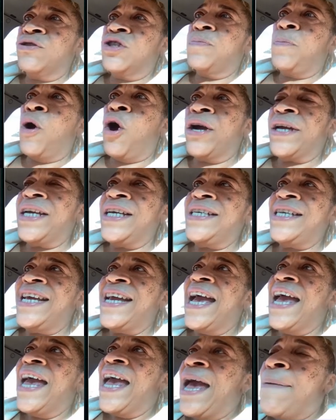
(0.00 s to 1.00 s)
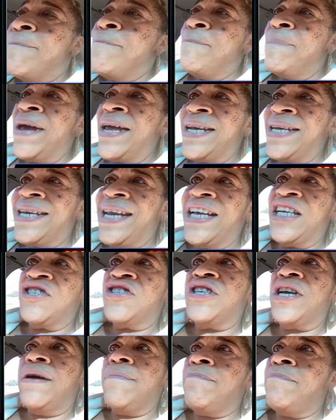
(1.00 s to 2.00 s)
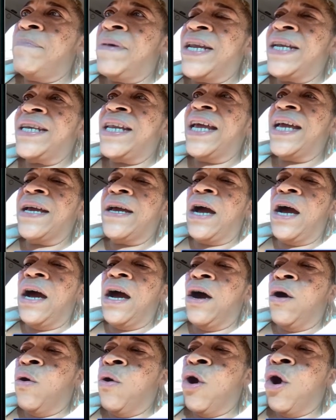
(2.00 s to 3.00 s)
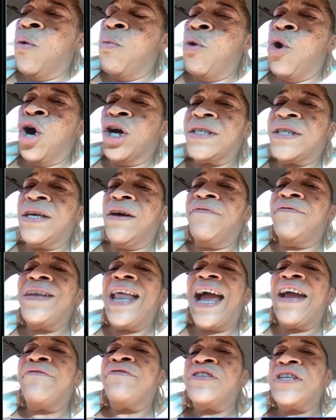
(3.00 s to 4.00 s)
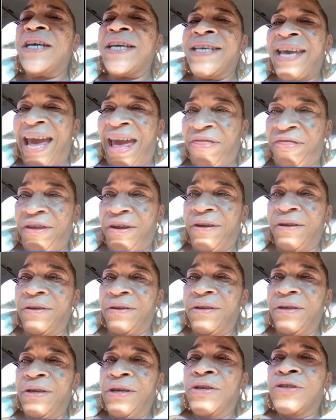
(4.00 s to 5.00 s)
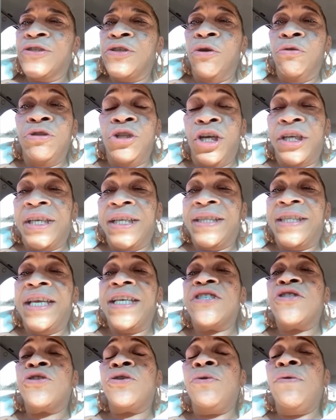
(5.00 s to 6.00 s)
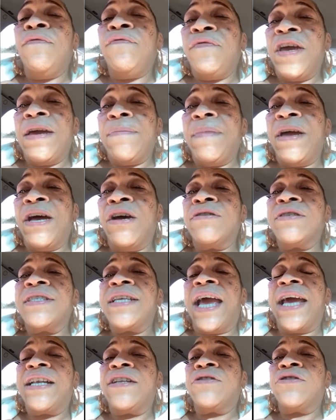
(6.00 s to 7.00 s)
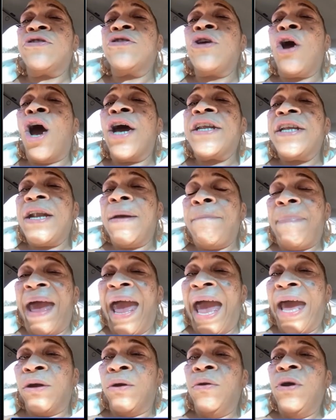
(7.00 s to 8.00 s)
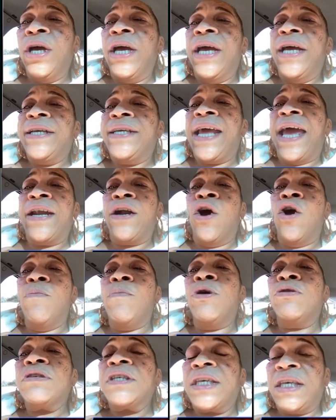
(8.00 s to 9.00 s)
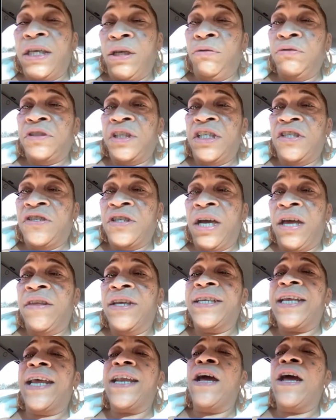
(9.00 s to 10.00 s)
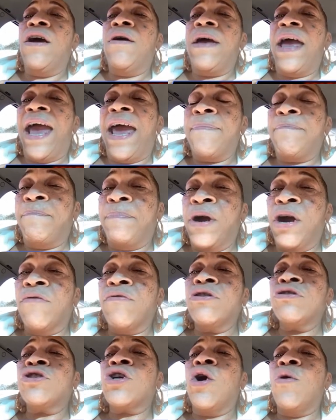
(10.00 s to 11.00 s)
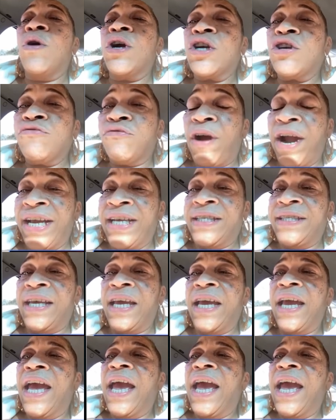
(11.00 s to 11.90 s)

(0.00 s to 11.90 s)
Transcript: Sparky D, mending shit, mending all walks of life together. Mm-hmm. So look at this, two females that started a battle that almost killed each other, that had burrows going crazy.